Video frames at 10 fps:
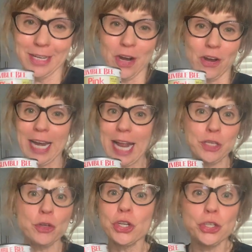All right, and
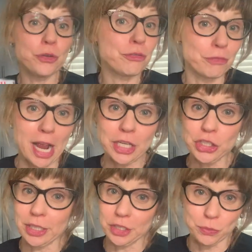you could use fresh
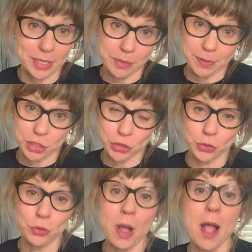in this recipe
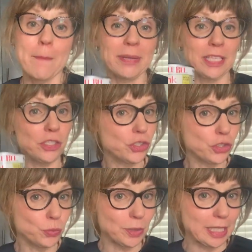too, but this is
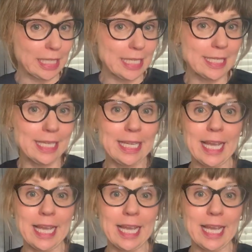just really easy.